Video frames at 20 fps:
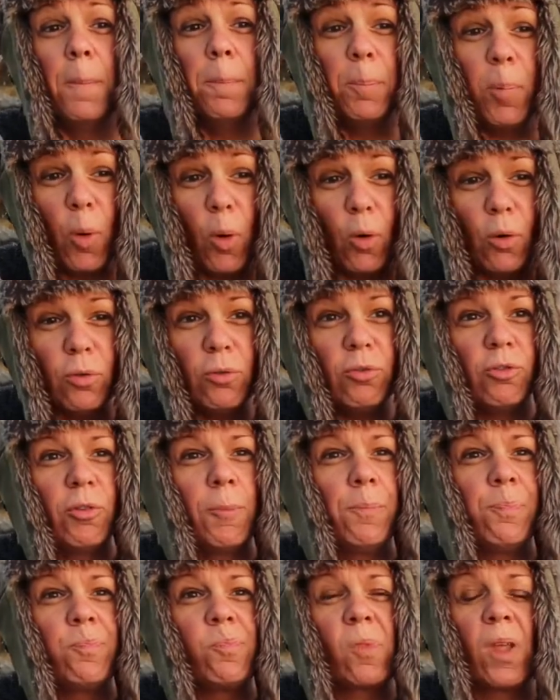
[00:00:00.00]
But
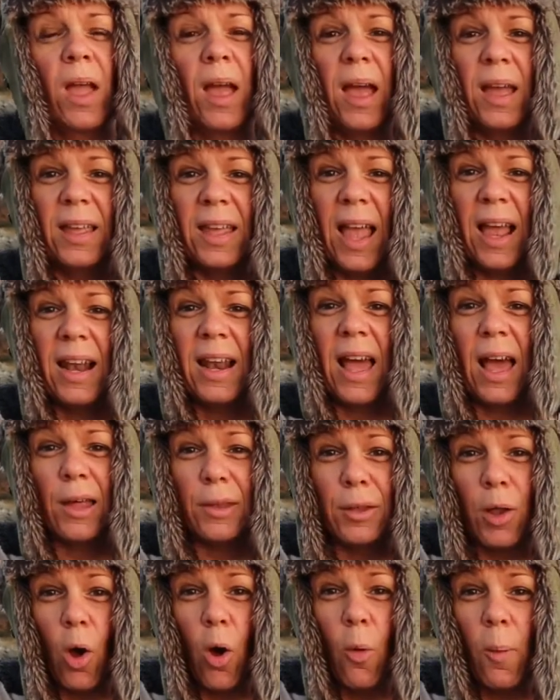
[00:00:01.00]
again,
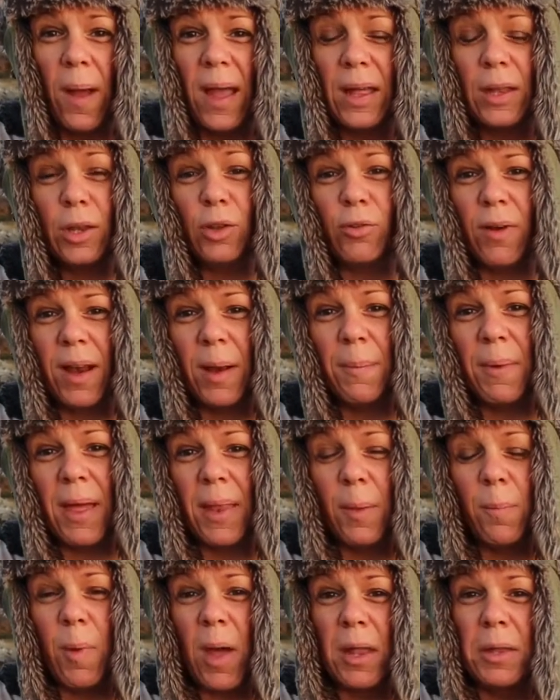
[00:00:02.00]
as always, trying to
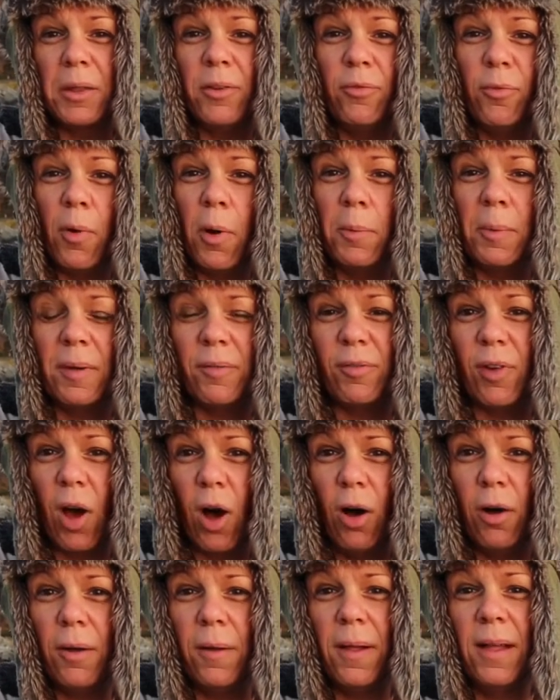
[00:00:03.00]
make the best of what we've
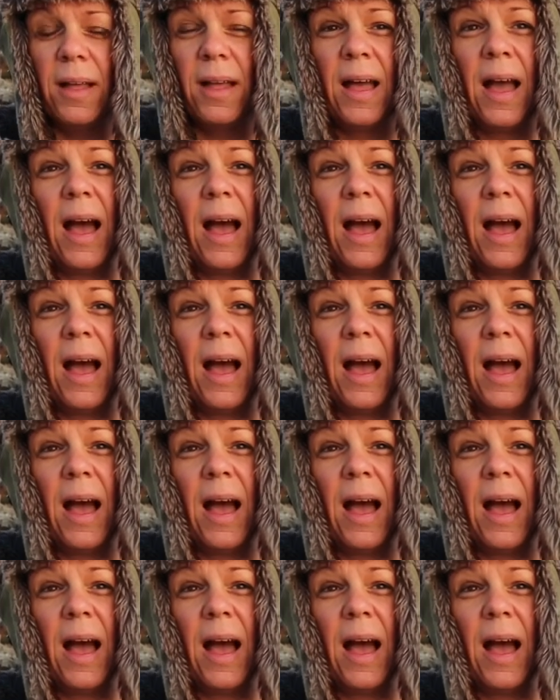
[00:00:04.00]
got.